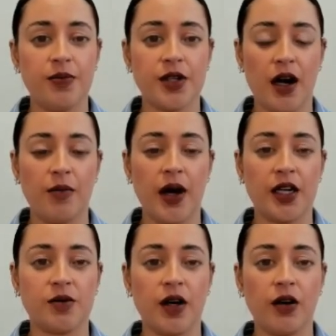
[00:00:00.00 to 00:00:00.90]
time
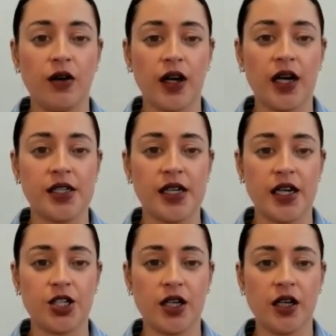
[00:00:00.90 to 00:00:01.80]
management, and
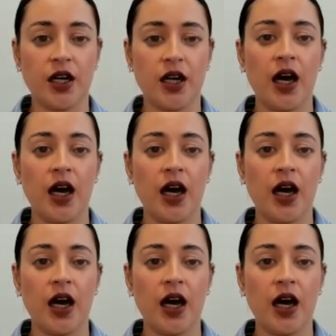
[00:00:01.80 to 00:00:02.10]
organization,